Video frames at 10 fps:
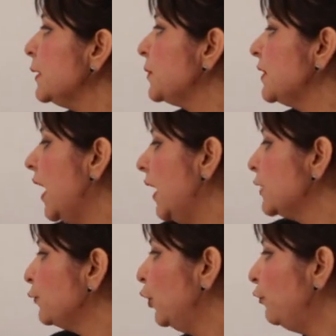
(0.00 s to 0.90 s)

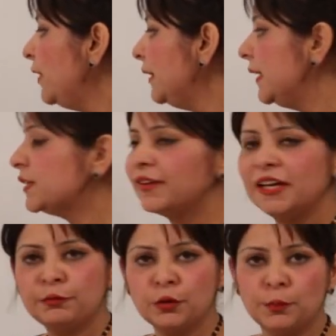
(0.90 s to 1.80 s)
substance fulfill these
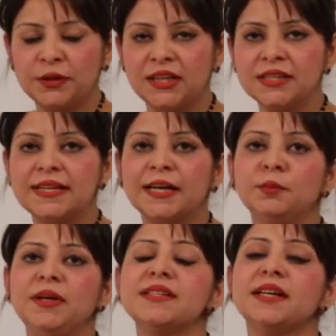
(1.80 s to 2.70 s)
five properties,
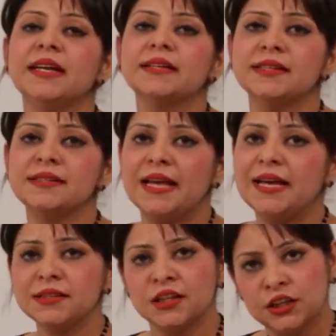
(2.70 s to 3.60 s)
that means it exists
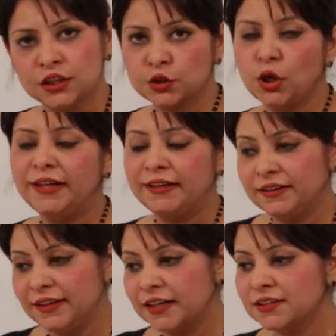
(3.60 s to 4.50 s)
as solid.
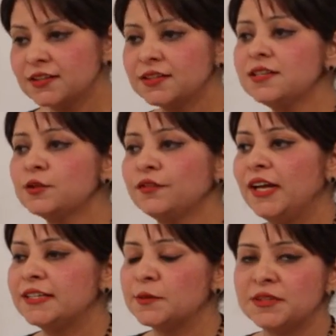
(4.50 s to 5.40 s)
The existence of
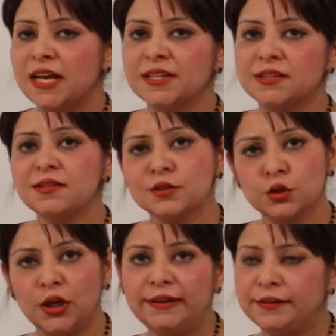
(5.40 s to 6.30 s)
that substance is
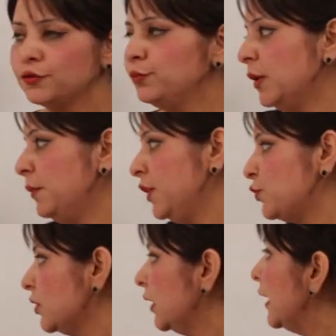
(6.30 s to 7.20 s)
solid at room
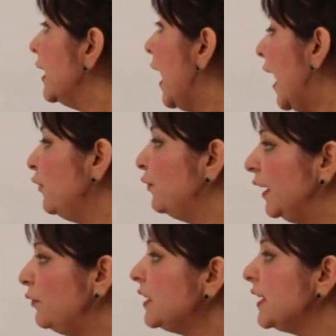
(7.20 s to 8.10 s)
temperature. And
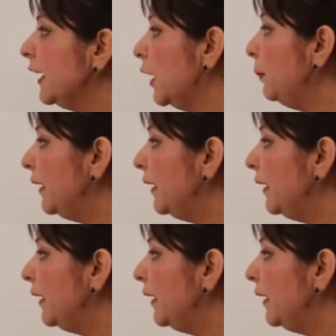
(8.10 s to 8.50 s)
when we take up